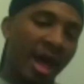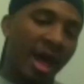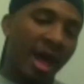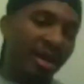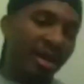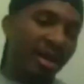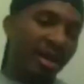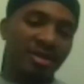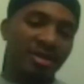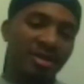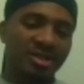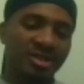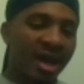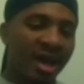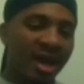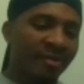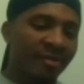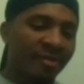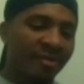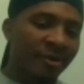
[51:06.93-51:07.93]
had a good
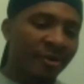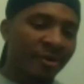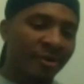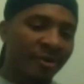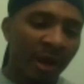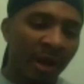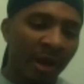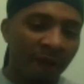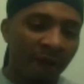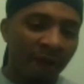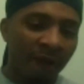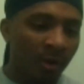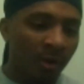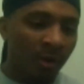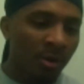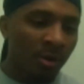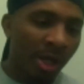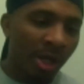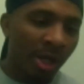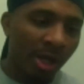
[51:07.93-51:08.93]
time, bro, and I
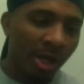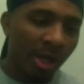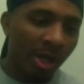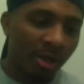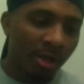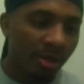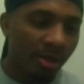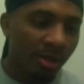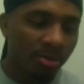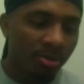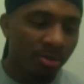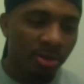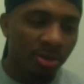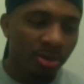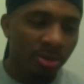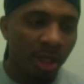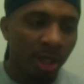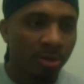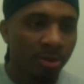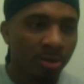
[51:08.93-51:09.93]
feel like
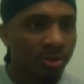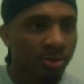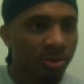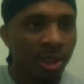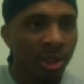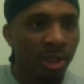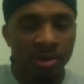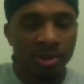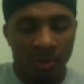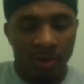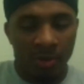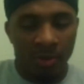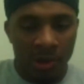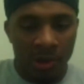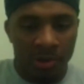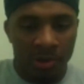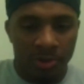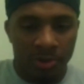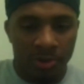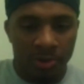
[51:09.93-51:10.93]

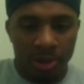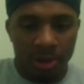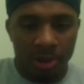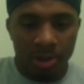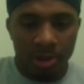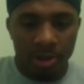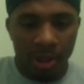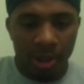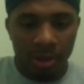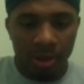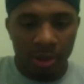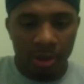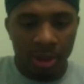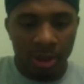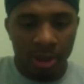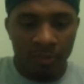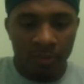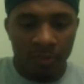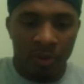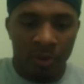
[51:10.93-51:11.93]
tomorrow, like
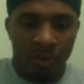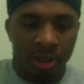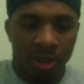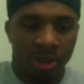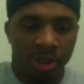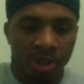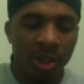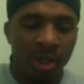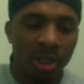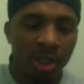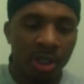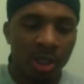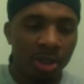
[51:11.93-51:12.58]
I'm really trying to